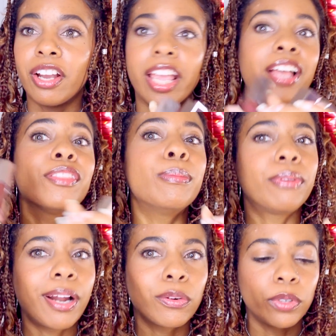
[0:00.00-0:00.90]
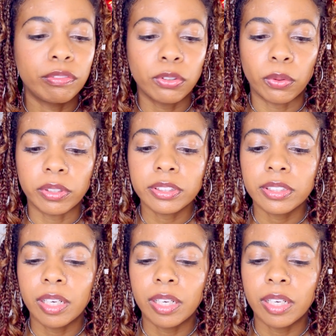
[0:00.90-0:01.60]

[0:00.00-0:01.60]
and the brown one, of course.